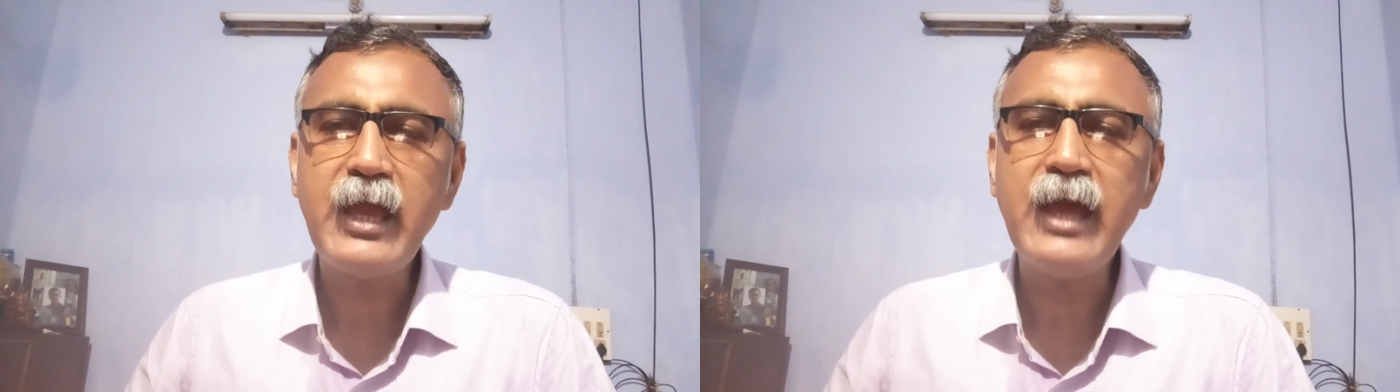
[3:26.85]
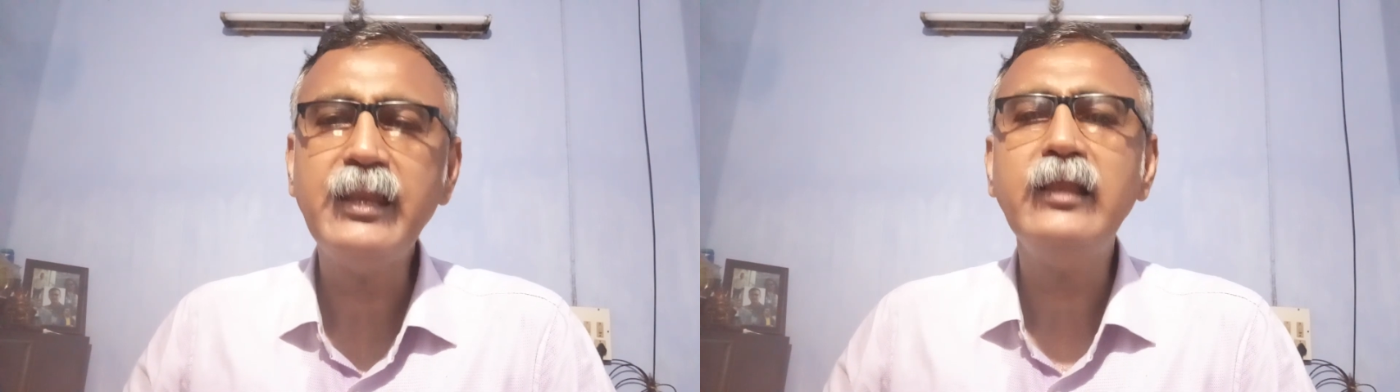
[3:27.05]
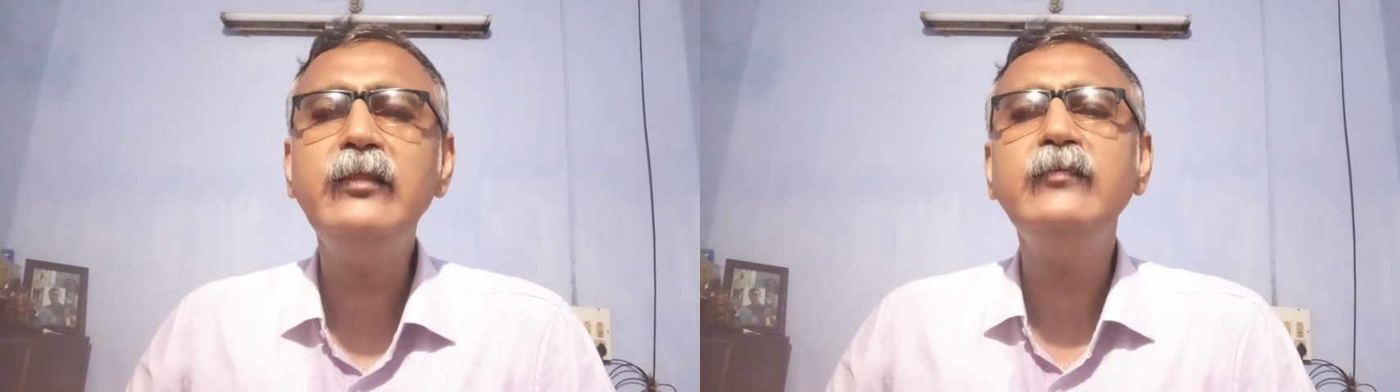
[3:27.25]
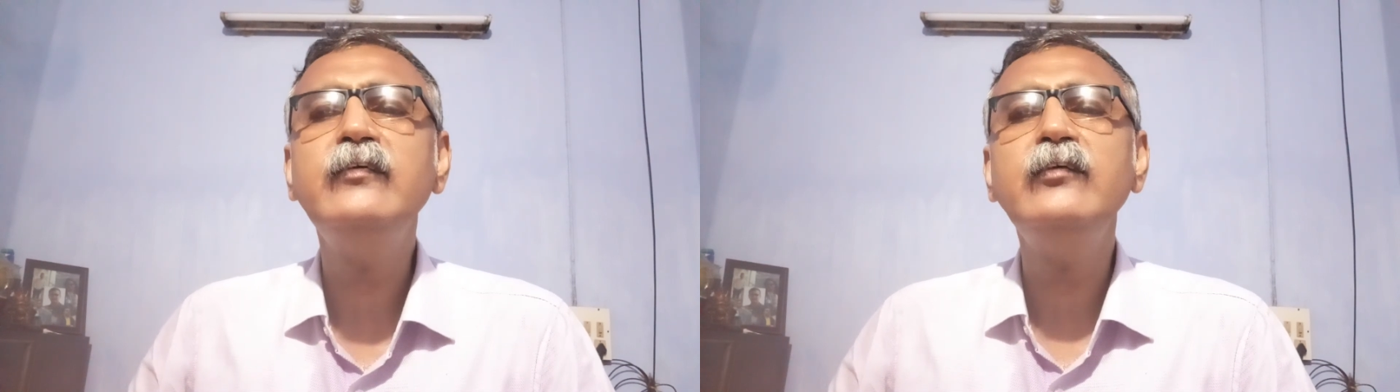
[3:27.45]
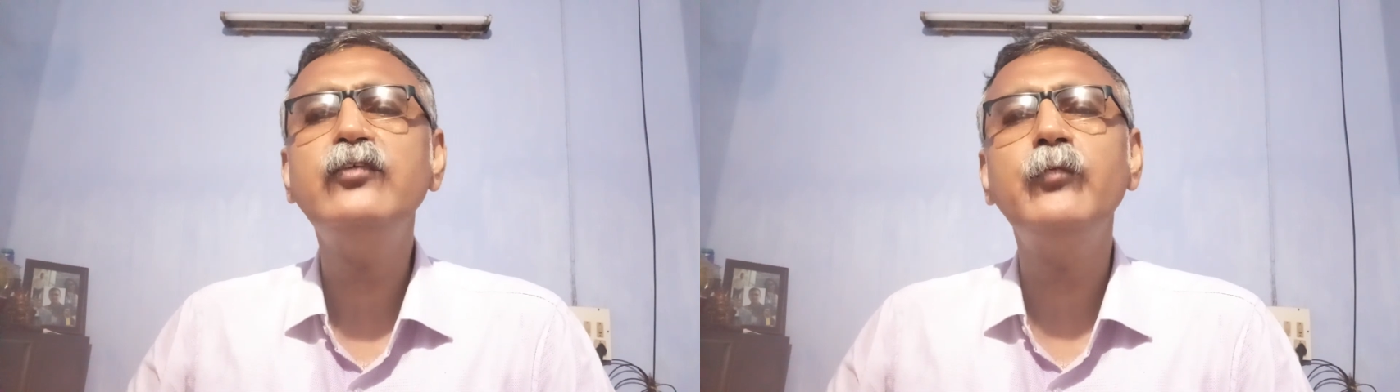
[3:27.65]

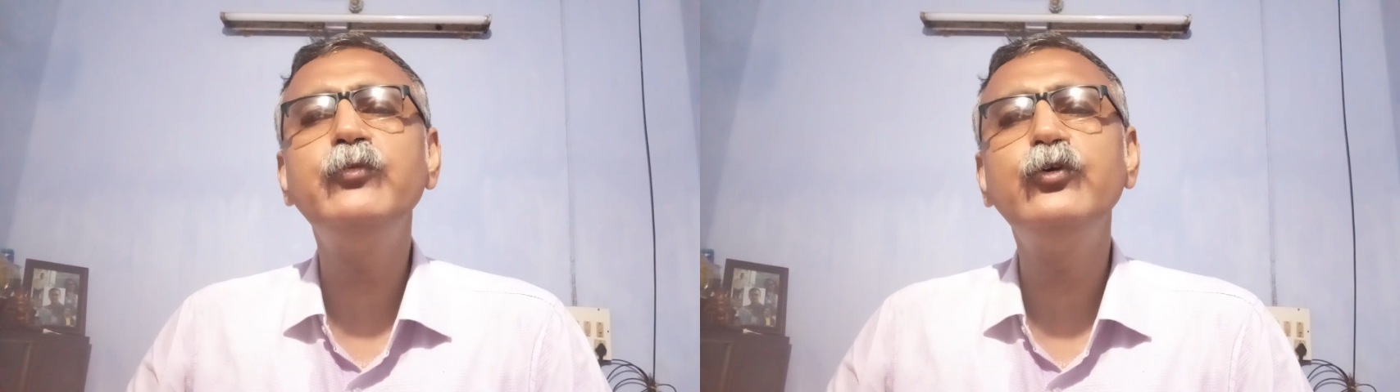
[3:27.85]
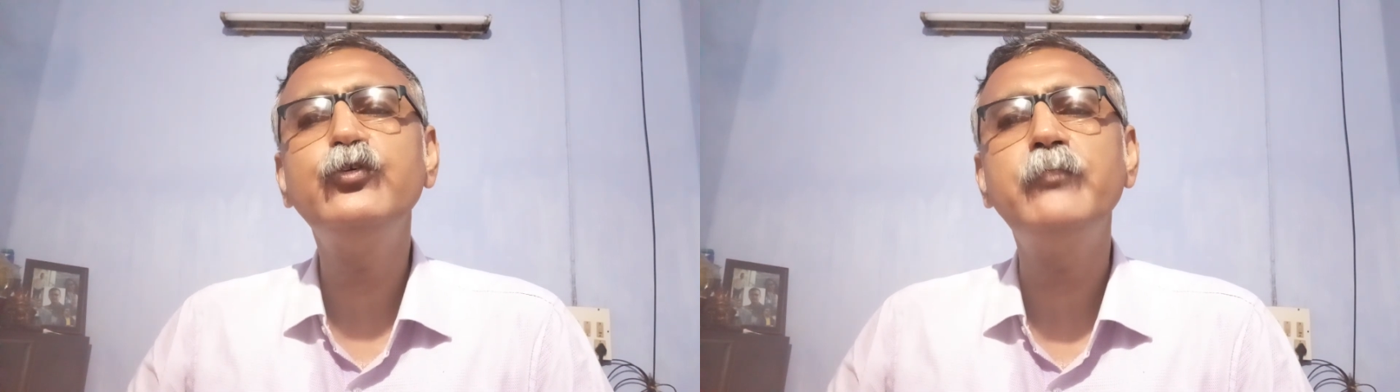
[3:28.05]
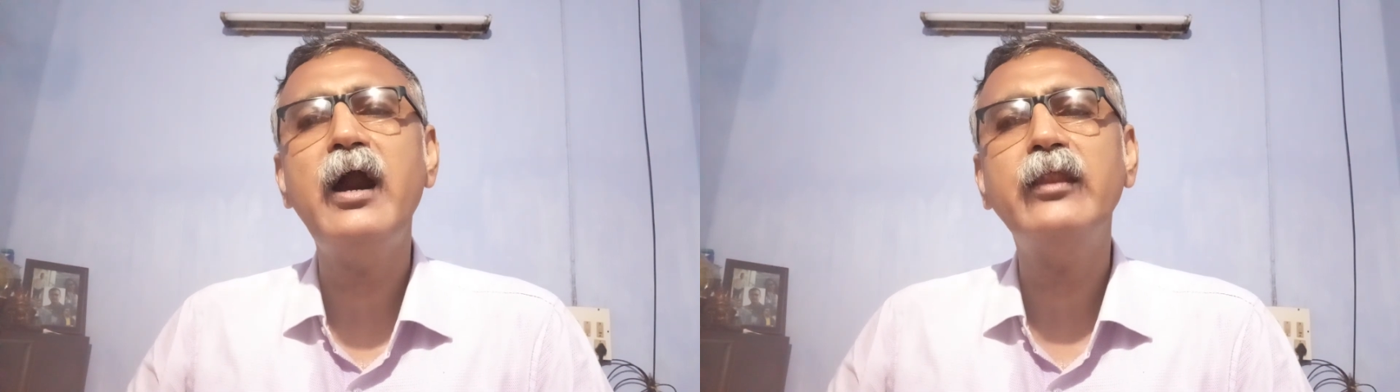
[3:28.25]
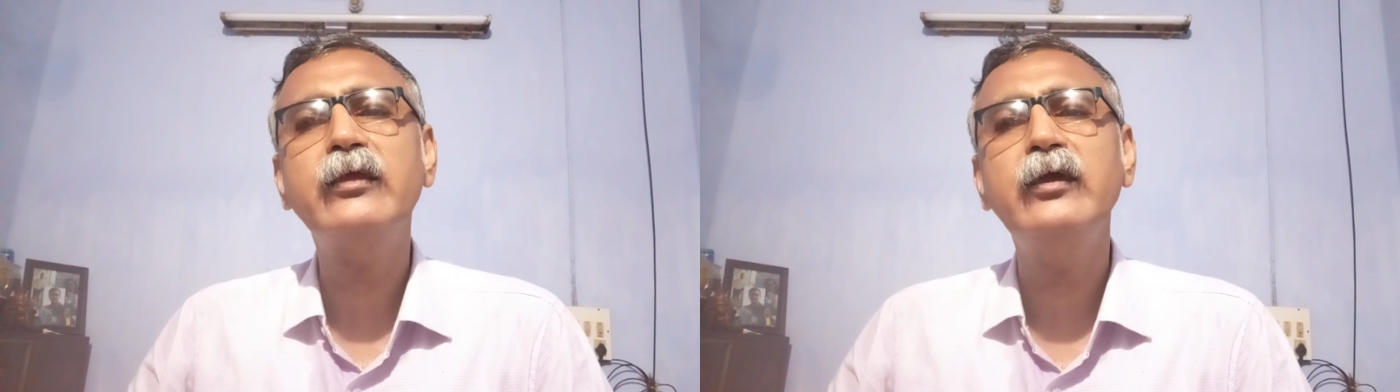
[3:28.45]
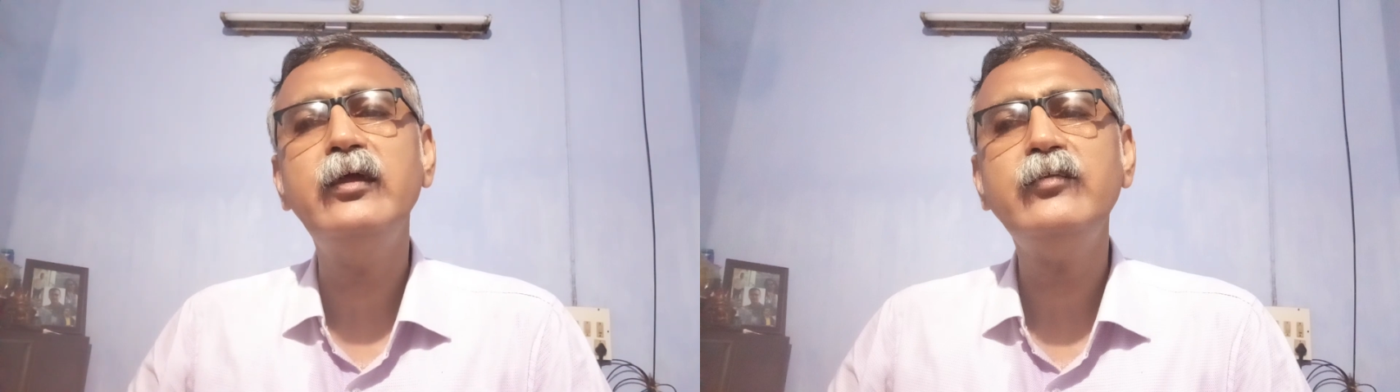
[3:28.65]
analysis of those
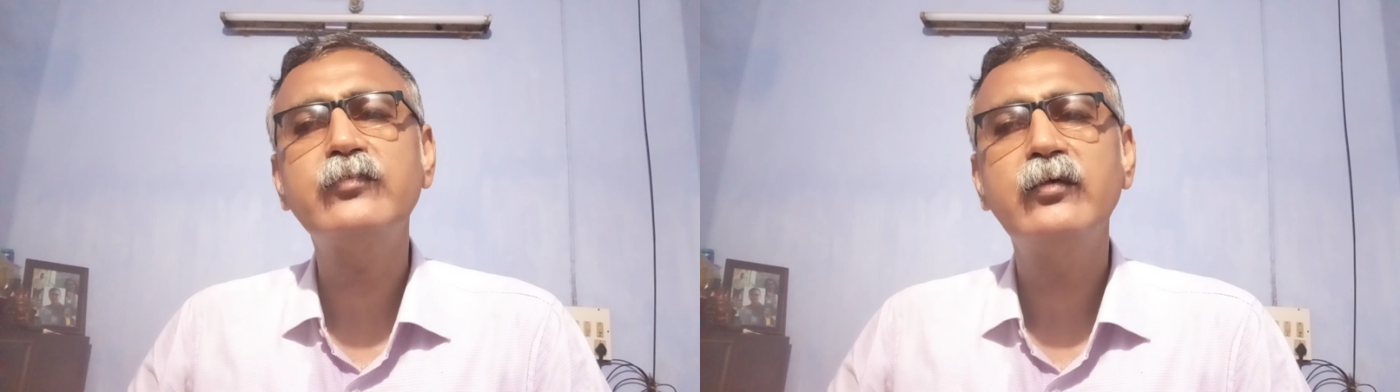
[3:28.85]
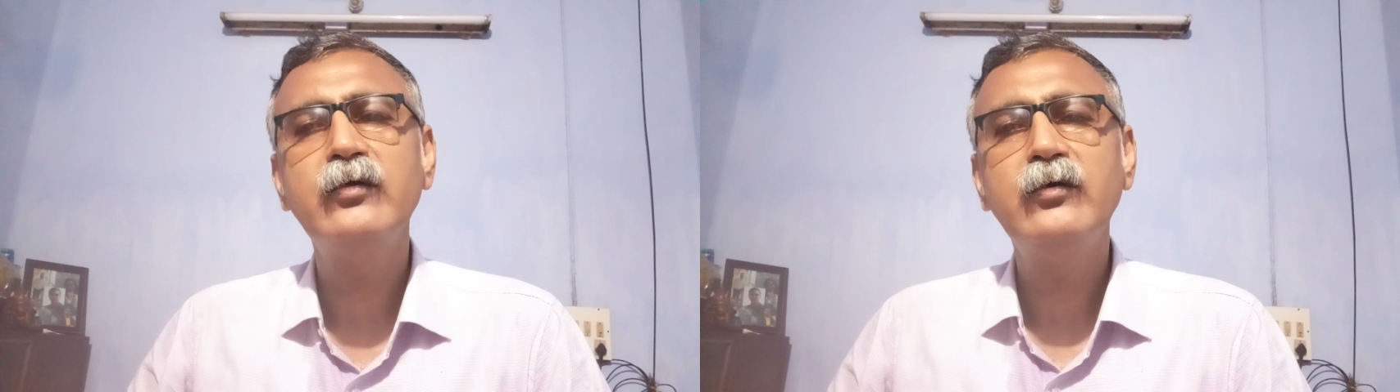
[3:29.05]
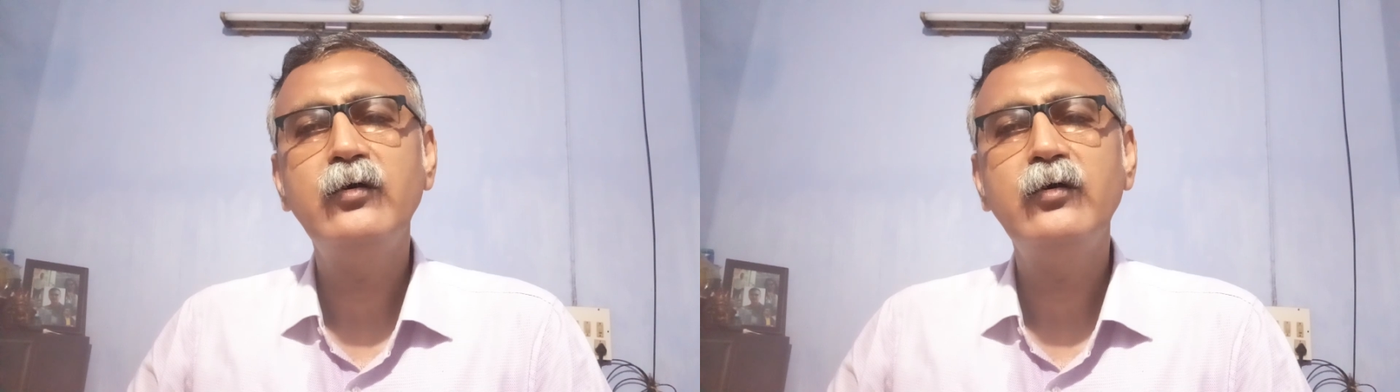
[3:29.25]
markets